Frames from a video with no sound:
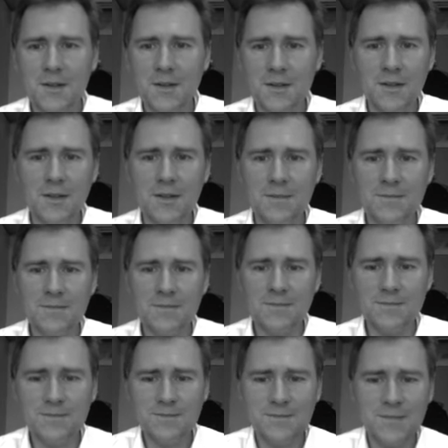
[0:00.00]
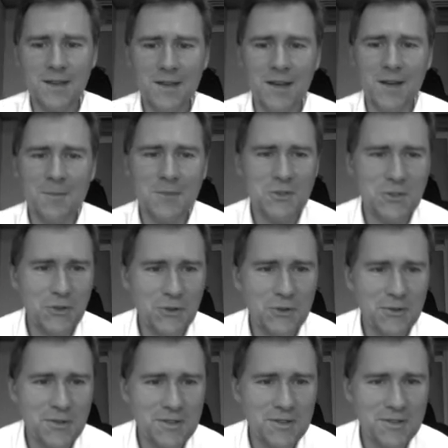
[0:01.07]
let me show
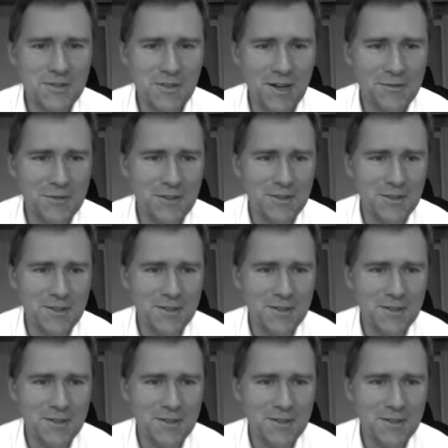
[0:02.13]
you this graph here.